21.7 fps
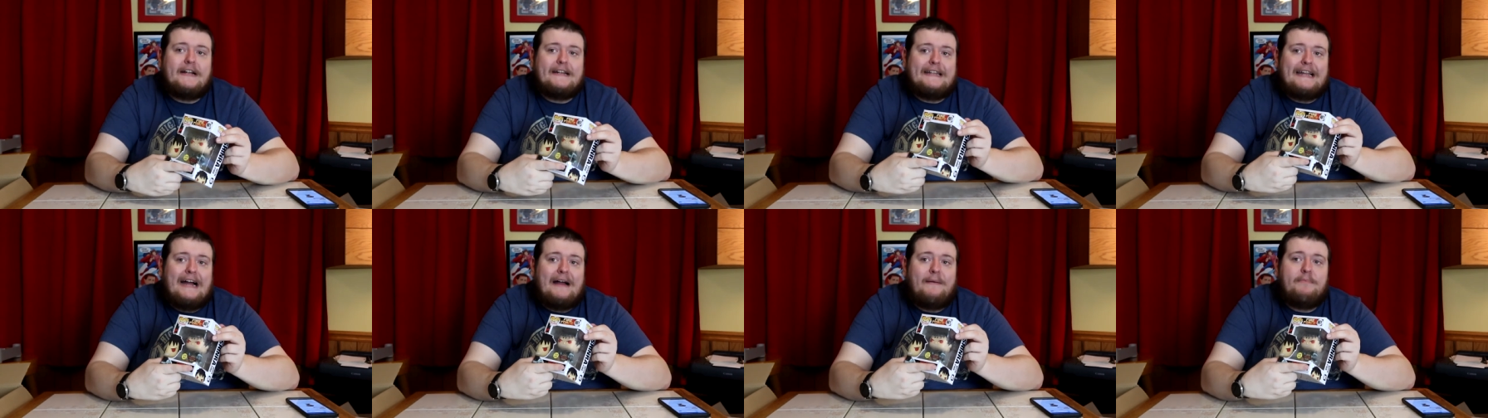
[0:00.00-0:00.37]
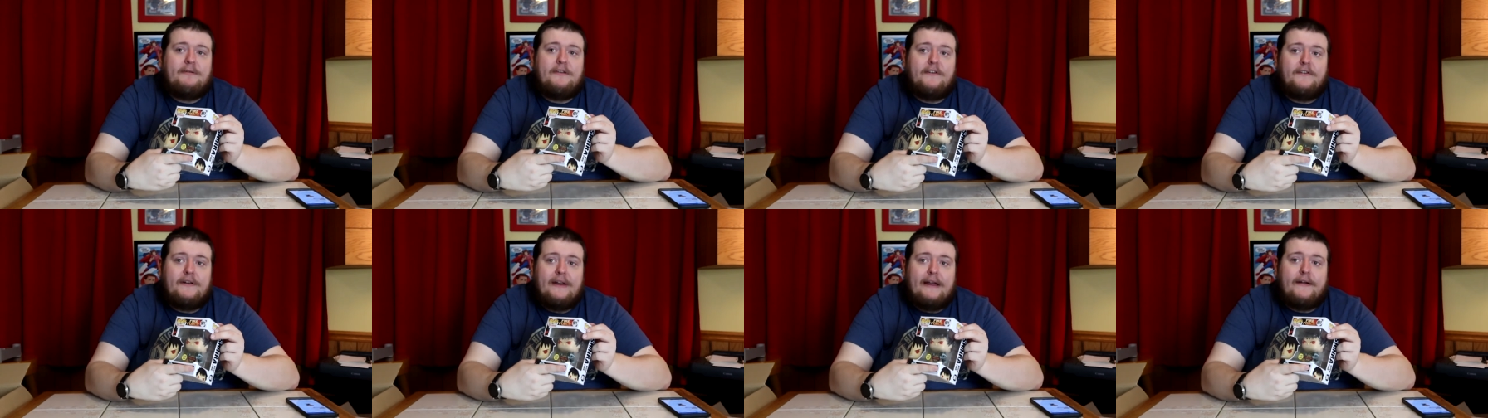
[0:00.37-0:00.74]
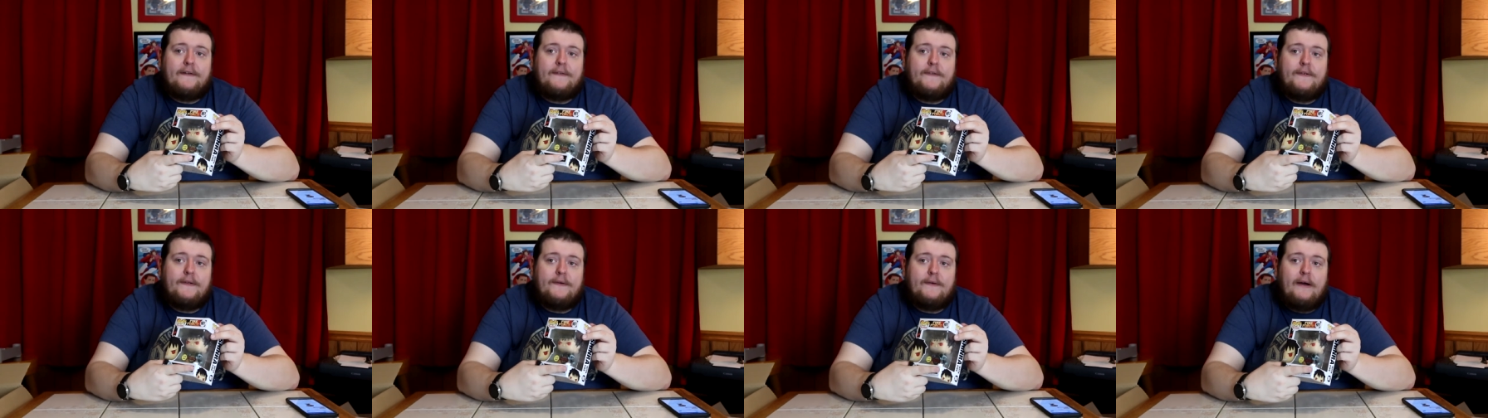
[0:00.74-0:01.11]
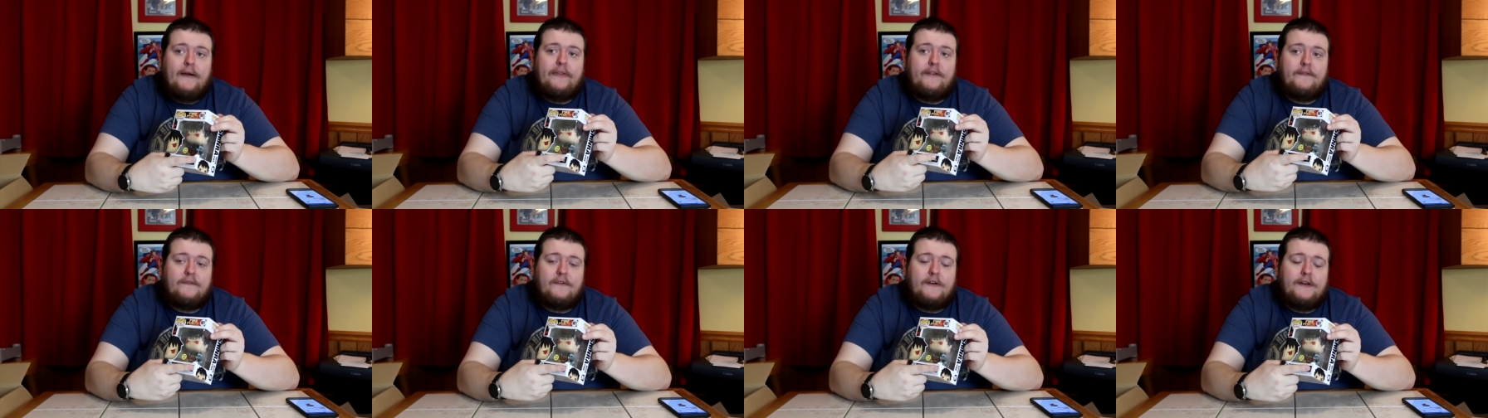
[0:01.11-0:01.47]
on top here now too,
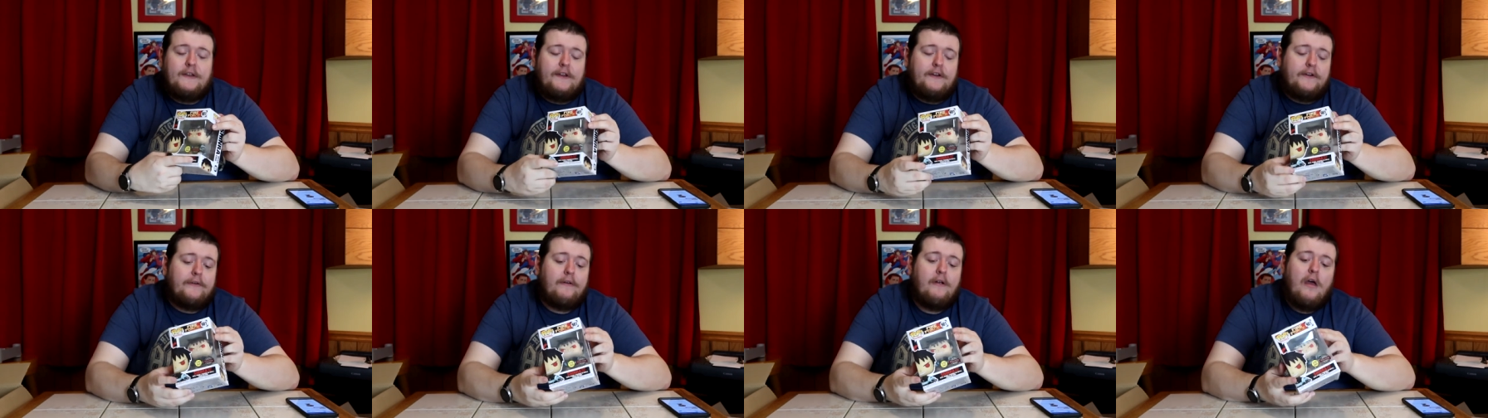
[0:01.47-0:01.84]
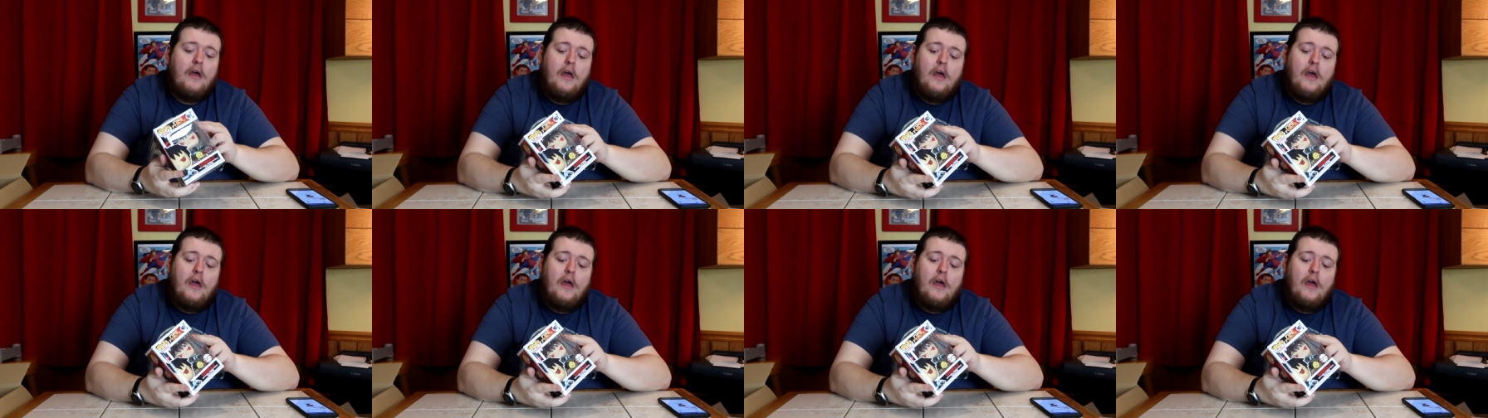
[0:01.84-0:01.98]
on the front here.